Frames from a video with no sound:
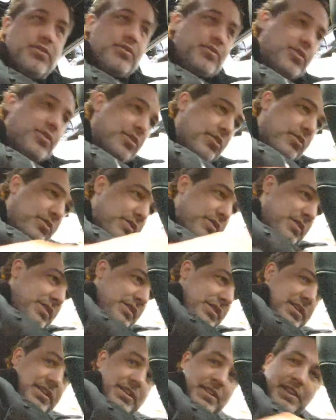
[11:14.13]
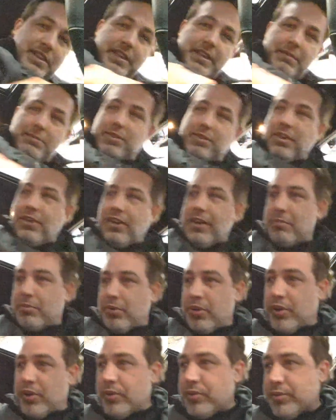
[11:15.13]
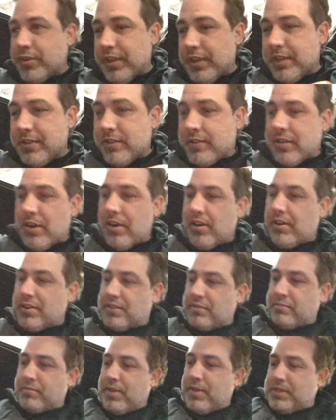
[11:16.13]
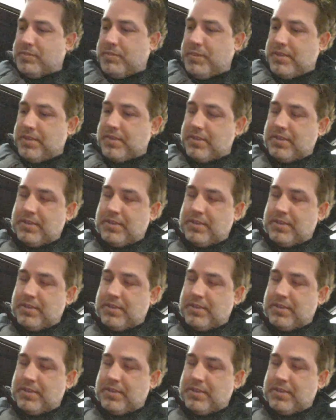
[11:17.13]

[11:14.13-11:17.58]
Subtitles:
So, like, I'm sorry, bro. Like, your car doesn't impress me.